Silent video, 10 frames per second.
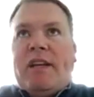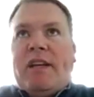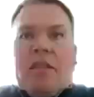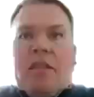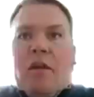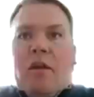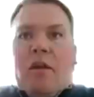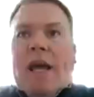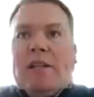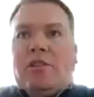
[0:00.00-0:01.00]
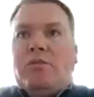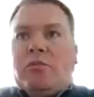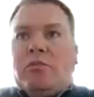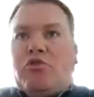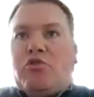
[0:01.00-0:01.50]
I think we had some
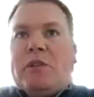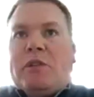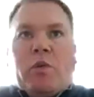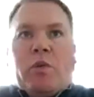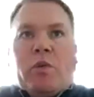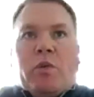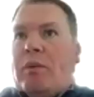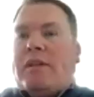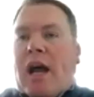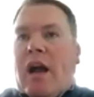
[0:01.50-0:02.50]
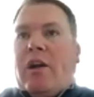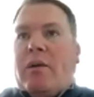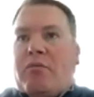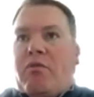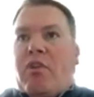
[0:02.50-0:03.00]
stretches where we got a little bit
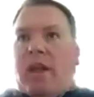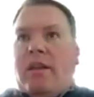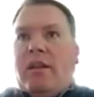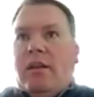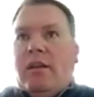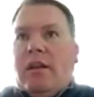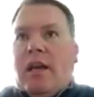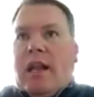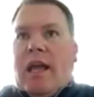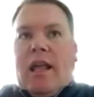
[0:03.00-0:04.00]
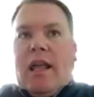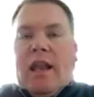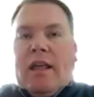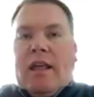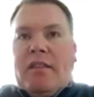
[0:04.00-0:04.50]
tired up front.
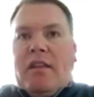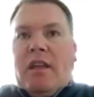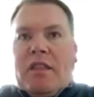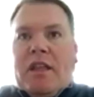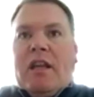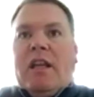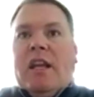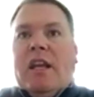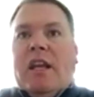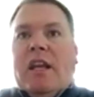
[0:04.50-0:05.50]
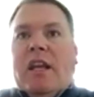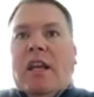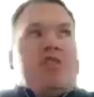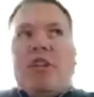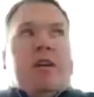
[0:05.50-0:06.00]
And I think an
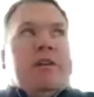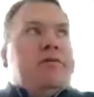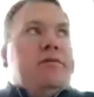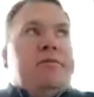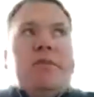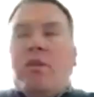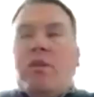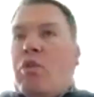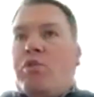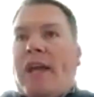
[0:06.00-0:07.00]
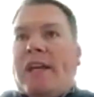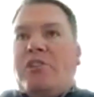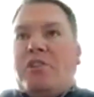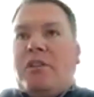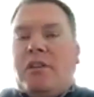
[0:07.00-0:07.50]
injection of
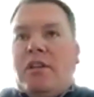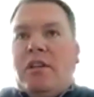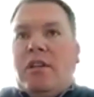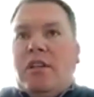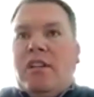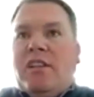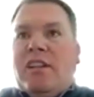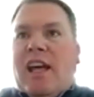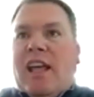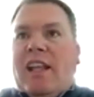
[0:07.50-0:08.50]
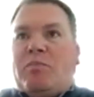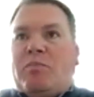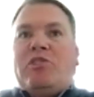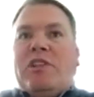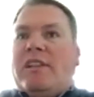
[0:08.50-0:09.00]
rotation,
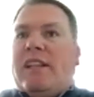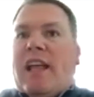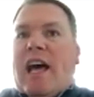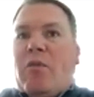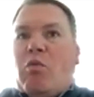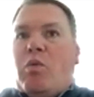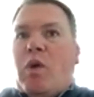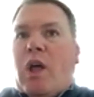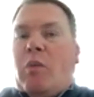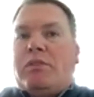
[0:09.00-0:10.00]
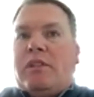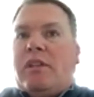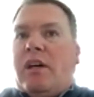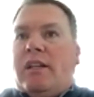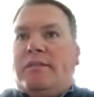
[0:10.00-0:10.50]
especially a D-line, will help us a
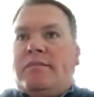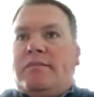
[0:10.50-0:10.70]
ton.